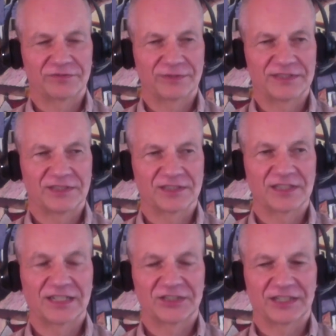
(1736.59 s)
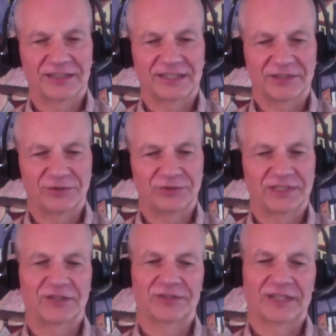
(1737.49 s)
for instance, nudging, that you
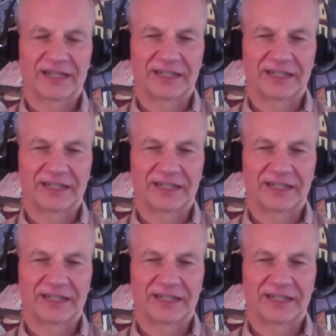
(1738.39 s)
say, okay,